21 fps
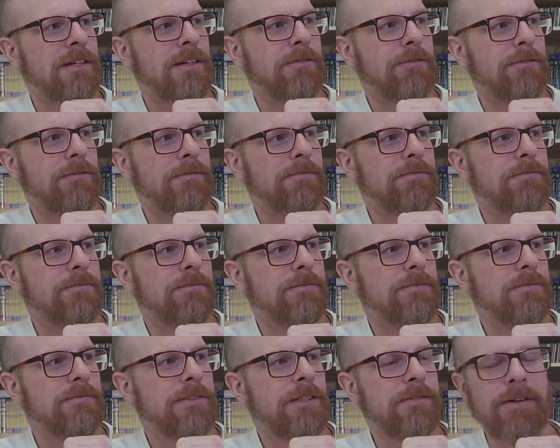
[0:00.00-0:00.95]
have
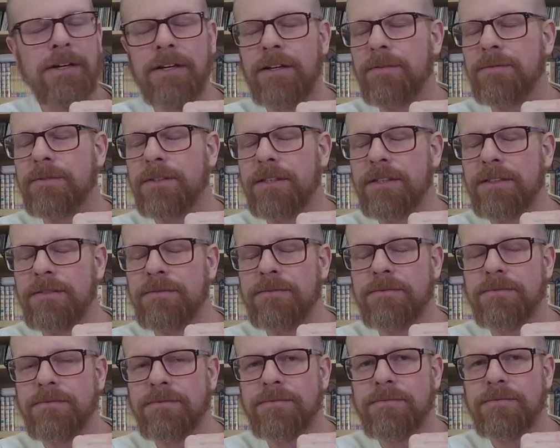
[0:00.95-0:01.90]
developed a
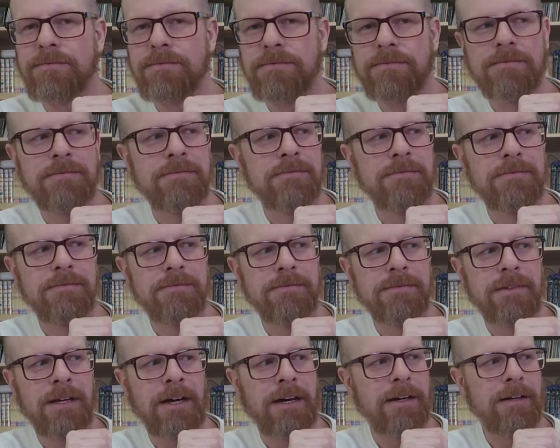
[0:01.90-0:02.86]

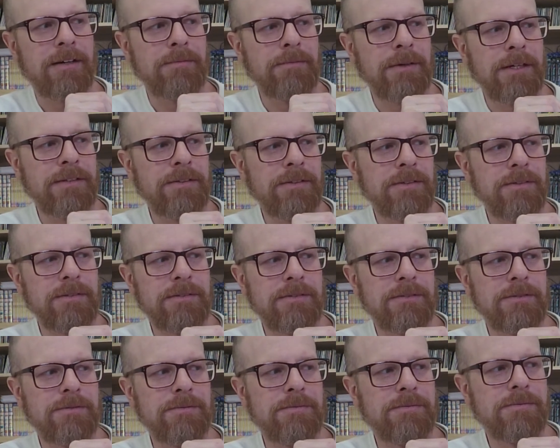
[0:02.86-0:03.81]
higher mental
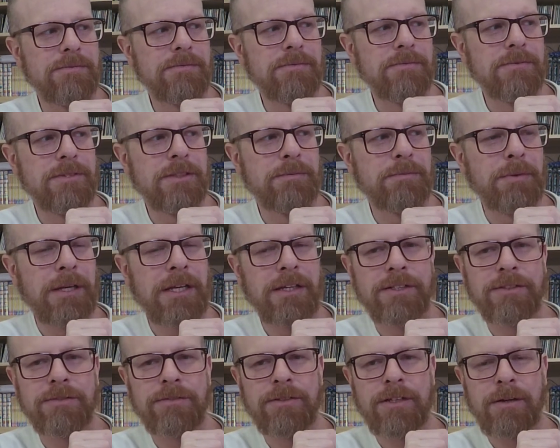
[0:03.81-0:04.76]
and
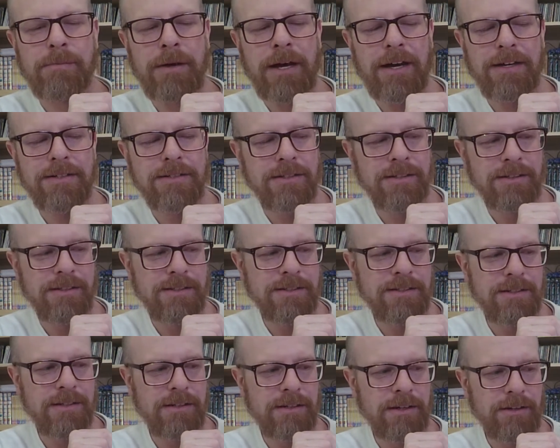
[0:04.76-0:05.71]
speech capacities
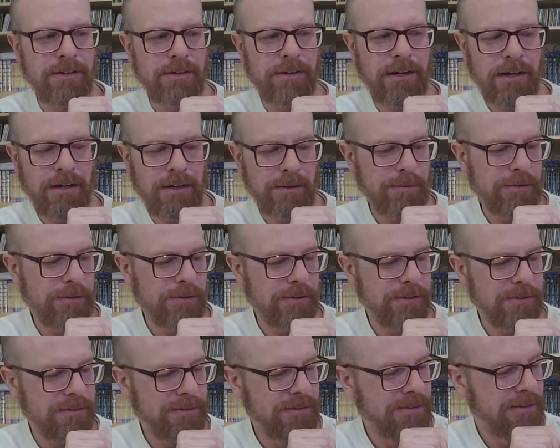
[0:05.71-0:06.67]
than other
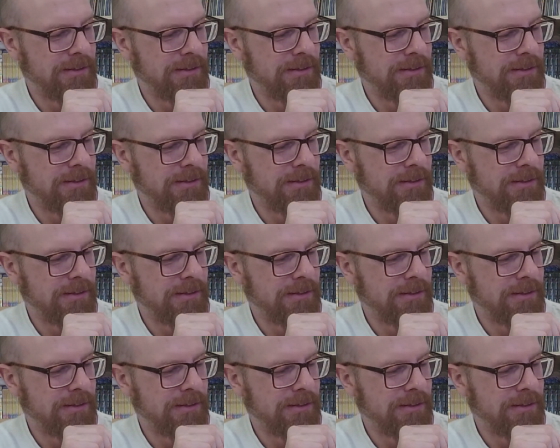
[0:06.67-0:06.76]
animals,